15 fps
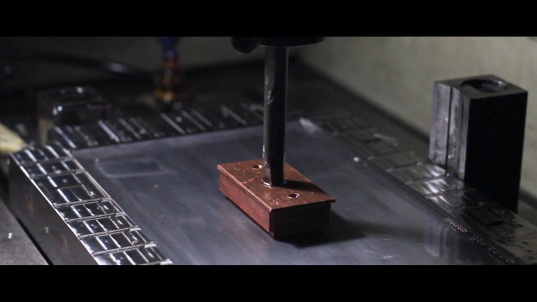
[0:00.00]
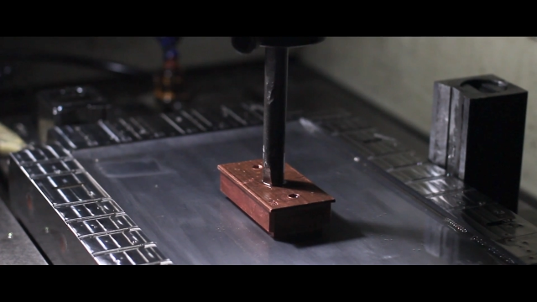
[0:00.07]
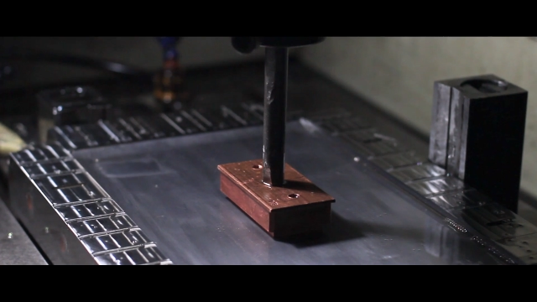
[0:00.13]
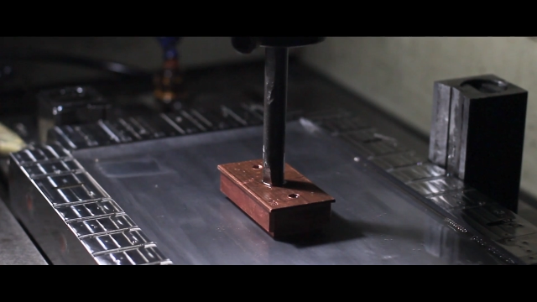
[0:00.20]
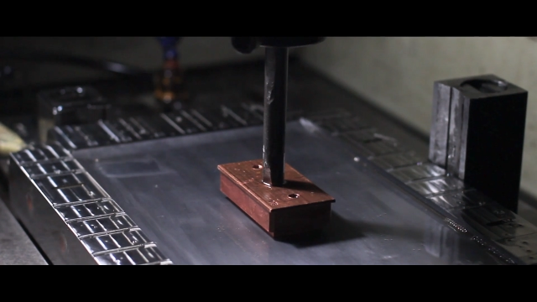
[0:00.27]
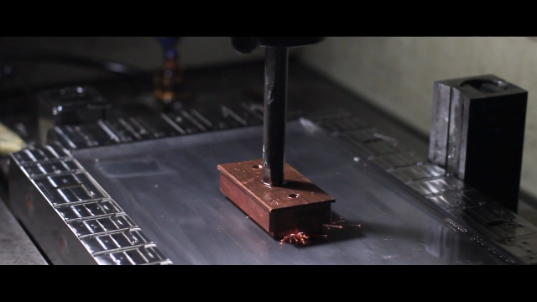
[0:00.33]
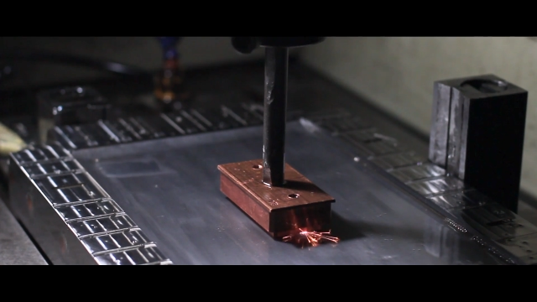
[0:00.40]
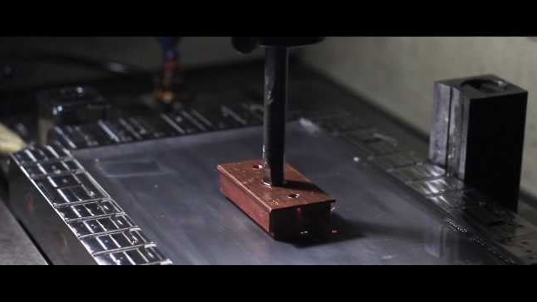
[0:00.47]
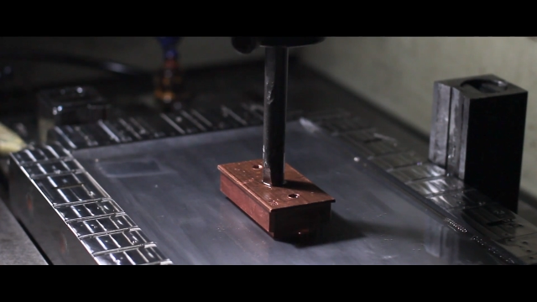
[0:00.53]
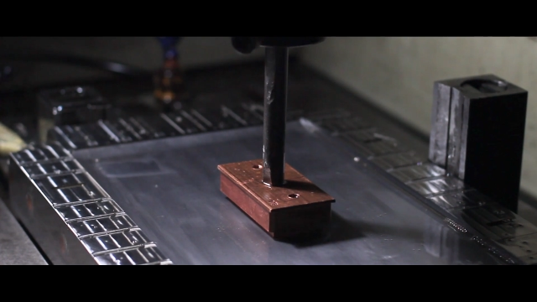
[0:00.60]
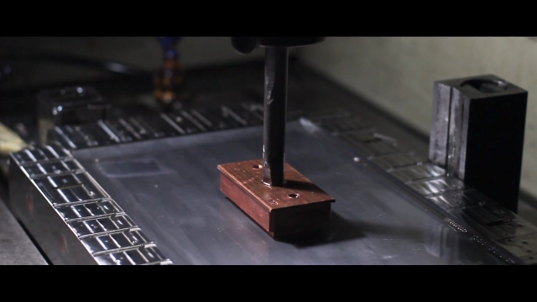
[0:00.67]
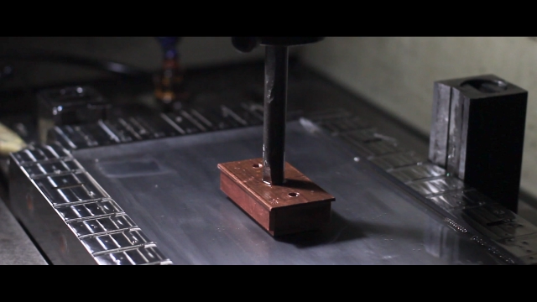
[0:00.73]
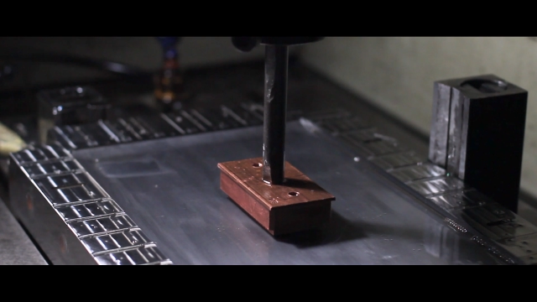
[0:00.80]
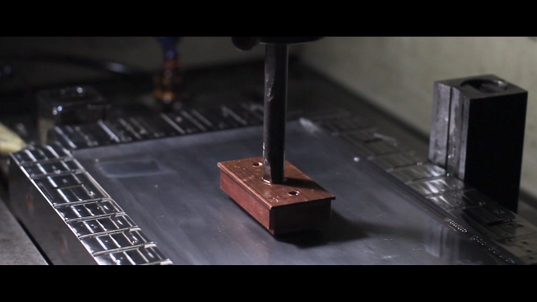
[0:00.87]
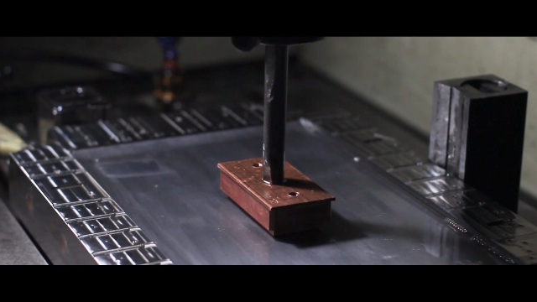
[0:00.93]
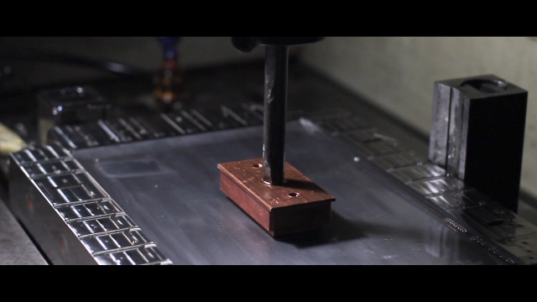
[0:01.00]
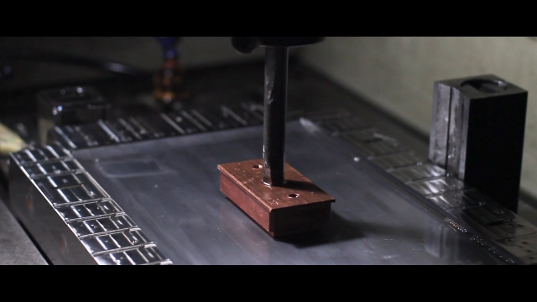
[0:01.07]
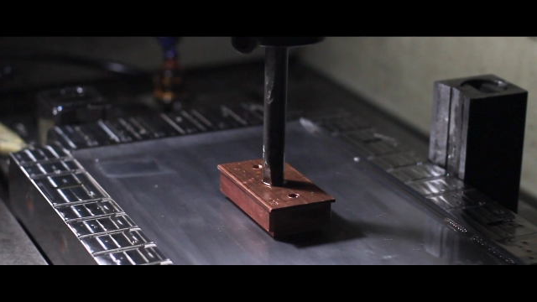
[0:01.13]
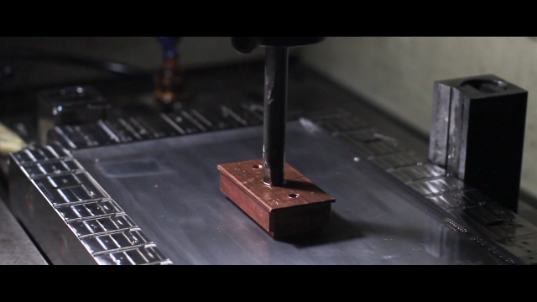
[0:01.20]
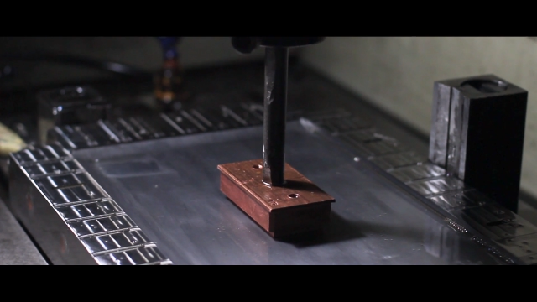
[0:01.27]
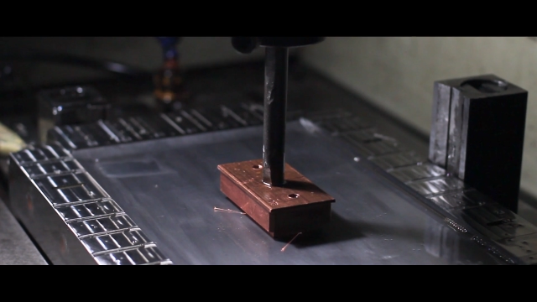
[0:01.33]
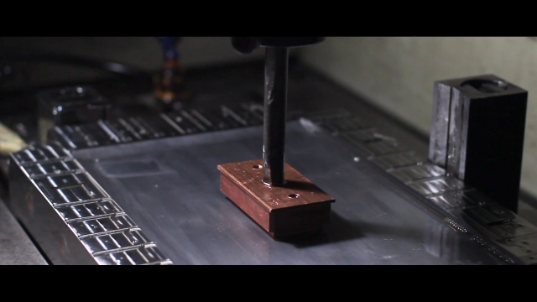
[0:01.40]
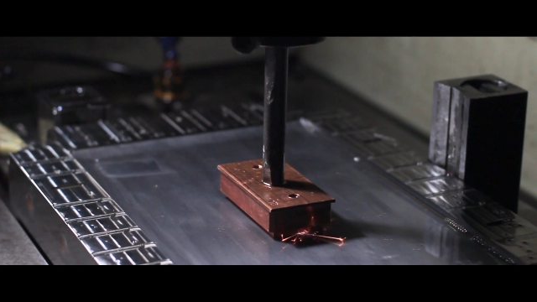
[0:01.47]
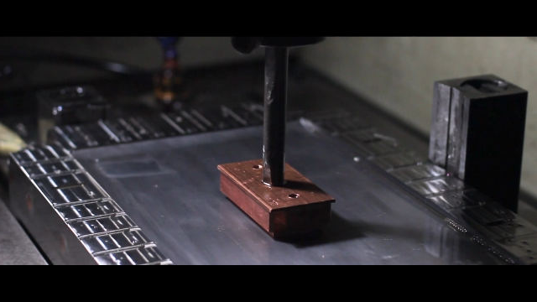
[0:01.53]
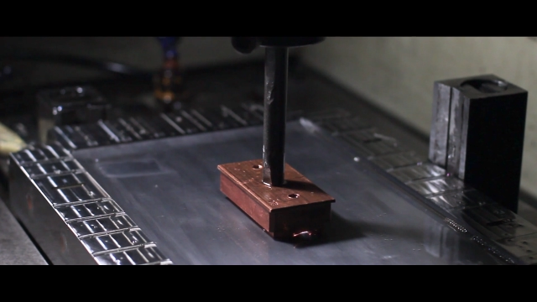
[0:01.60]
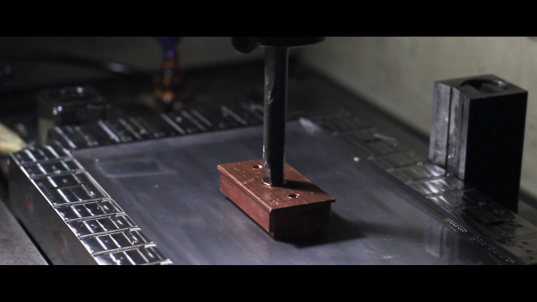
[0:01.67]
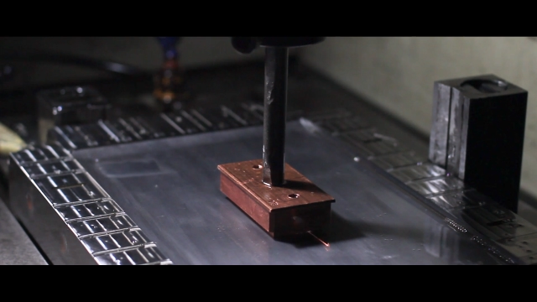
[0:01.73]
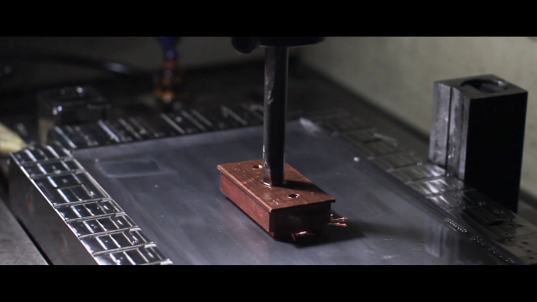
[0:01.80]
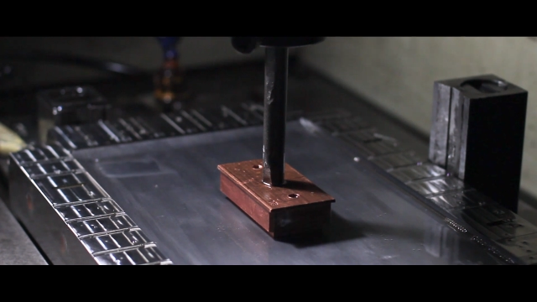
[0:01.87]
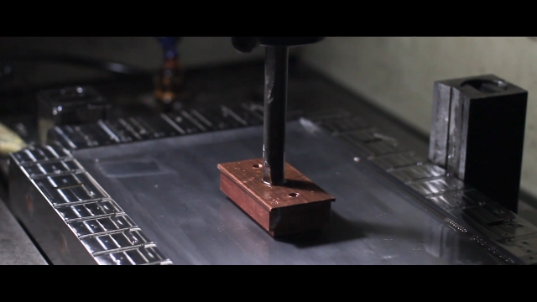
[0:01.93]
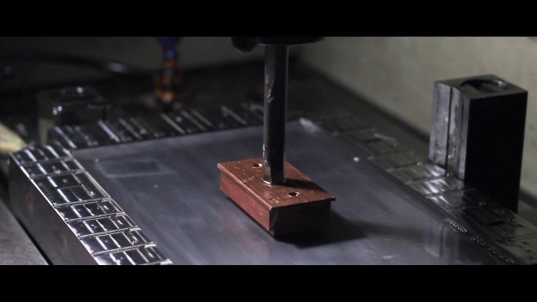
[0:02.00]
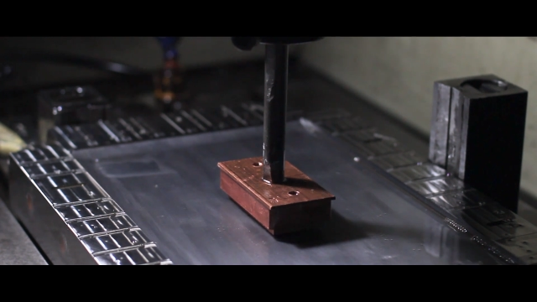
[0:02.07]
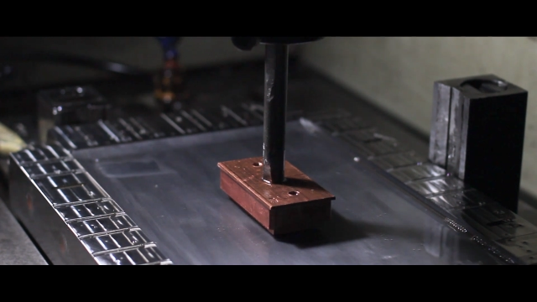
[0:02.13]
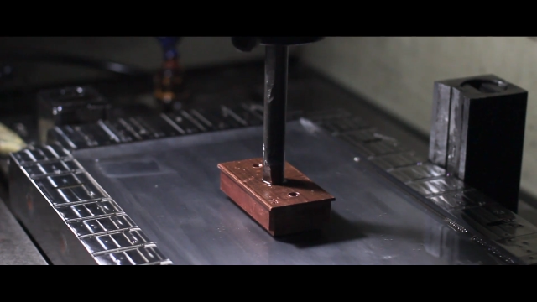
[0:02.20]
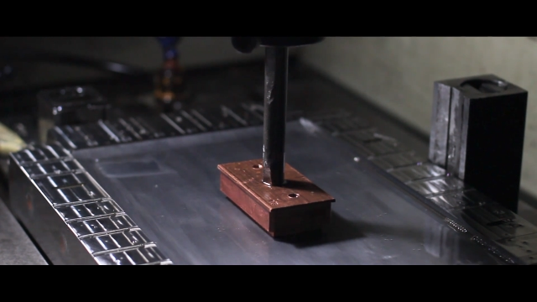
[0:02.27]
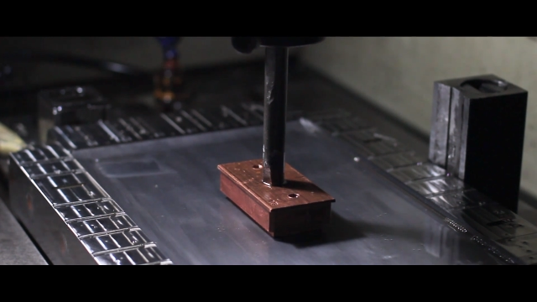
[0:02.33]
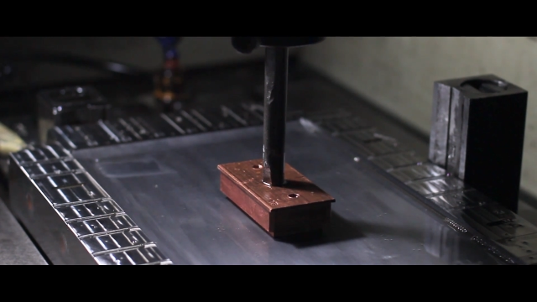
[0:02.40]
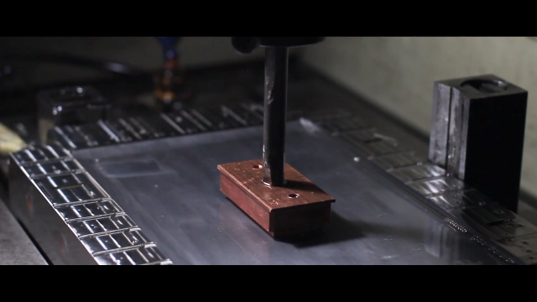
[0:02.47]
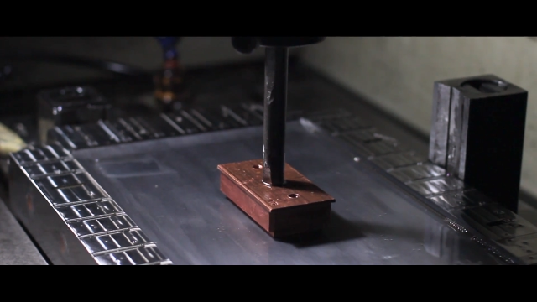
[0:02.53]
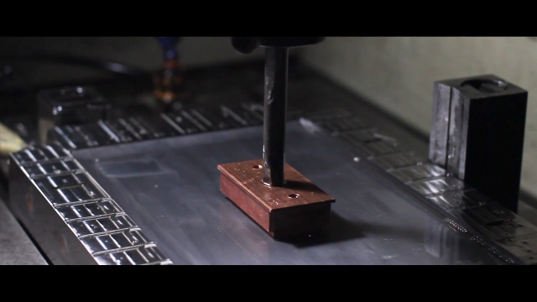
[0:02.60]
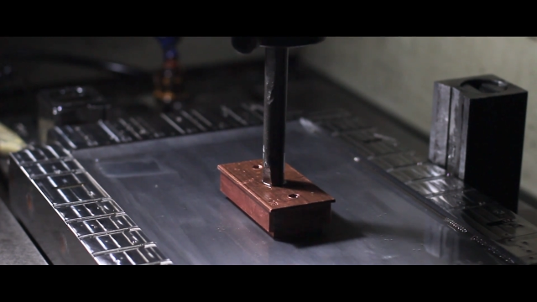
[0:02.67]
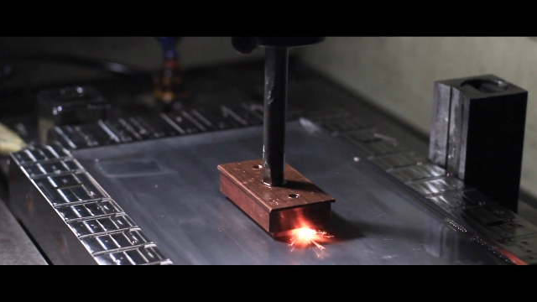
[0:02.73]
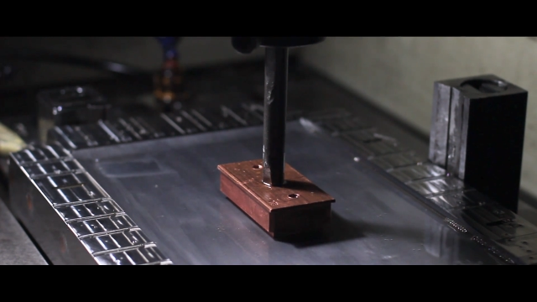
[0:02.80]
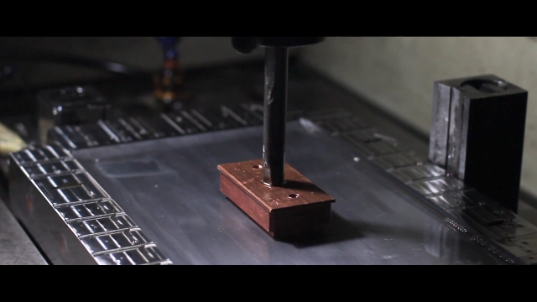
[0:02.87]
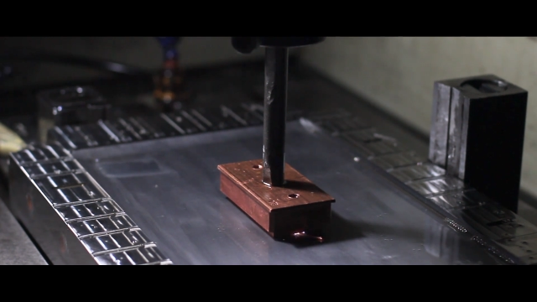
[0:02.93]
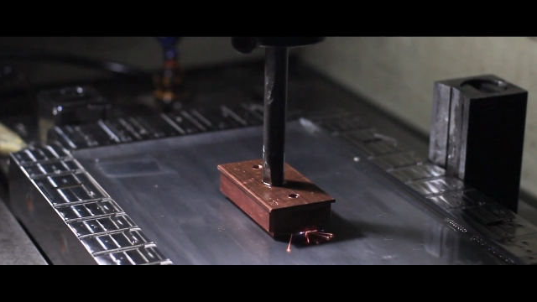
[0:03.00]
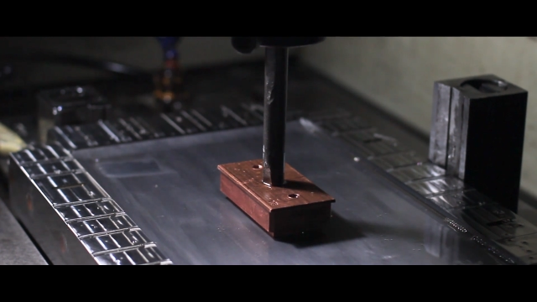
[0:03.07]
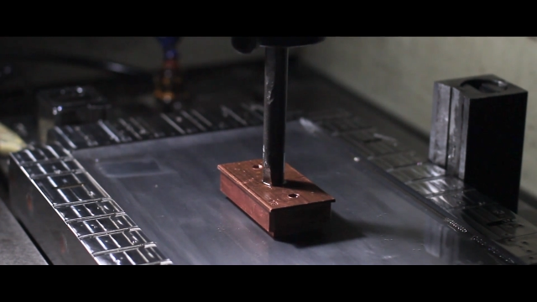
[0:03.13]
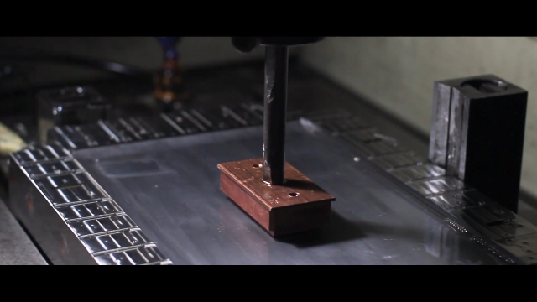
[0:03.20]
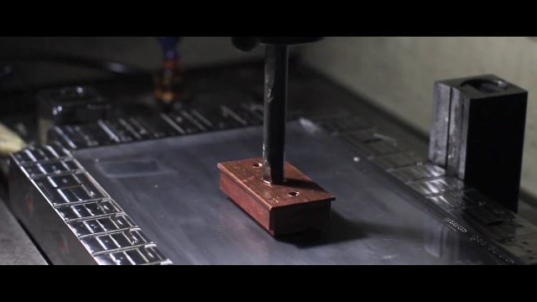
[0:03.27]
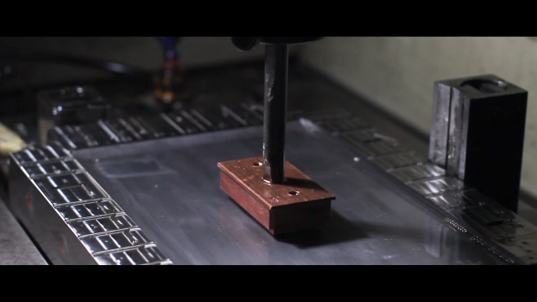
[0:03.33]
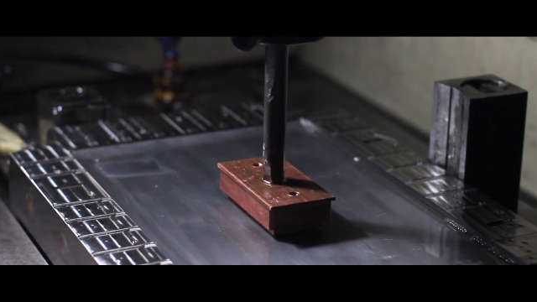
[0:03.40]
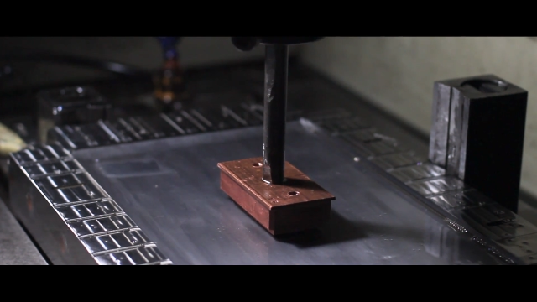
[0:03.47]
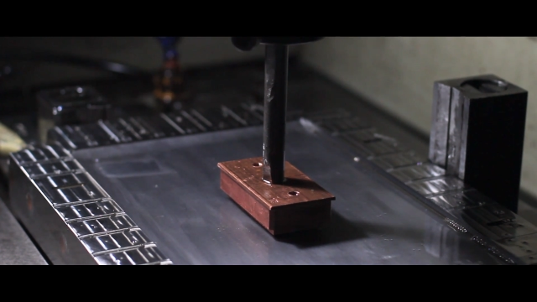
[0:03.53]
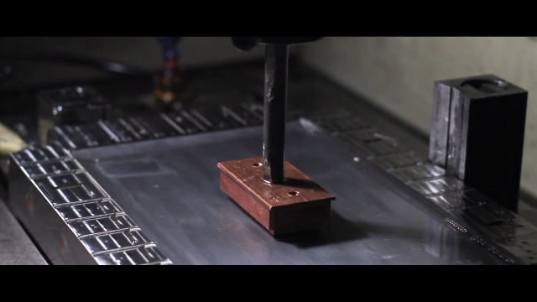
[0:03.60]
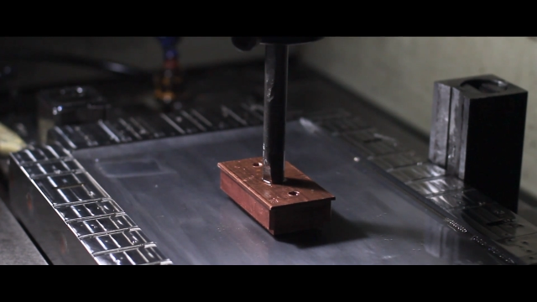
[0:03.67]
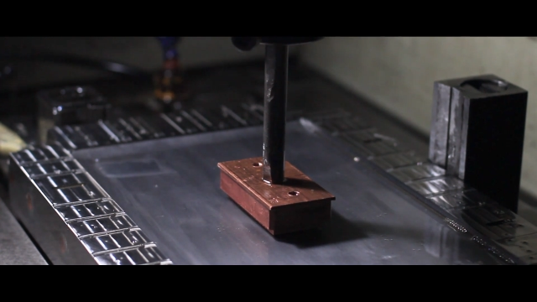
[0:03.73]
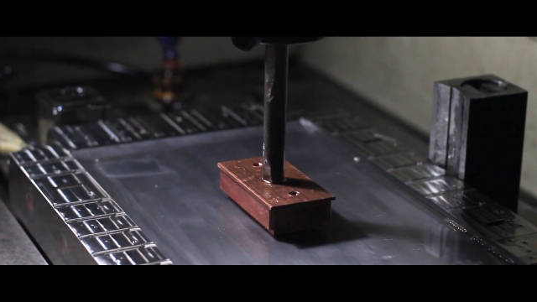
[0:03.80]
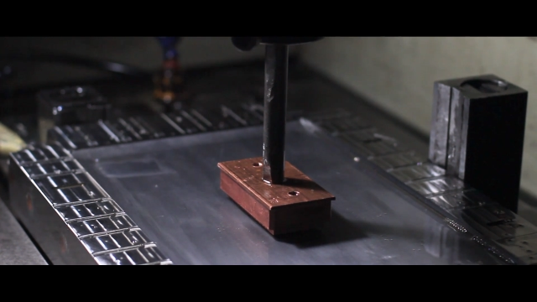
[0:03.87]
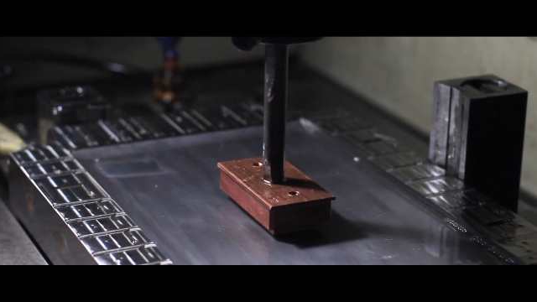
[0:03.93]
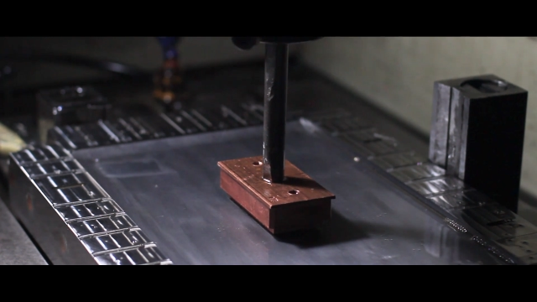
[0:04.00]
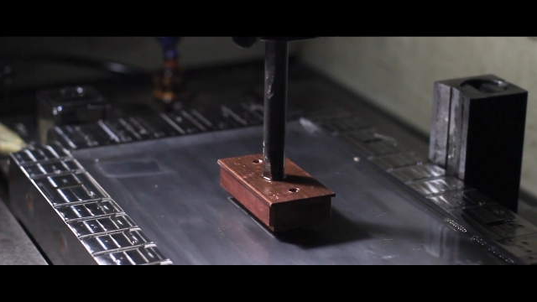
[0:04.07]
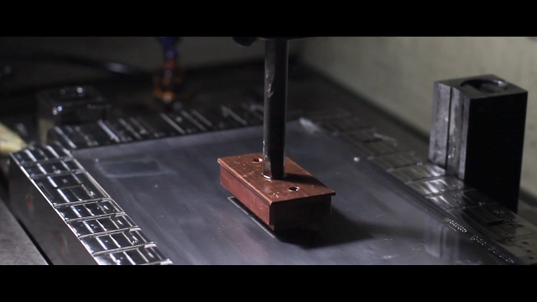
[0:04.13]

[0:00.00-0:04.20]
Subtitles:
No face is visible, so there are no lips to read.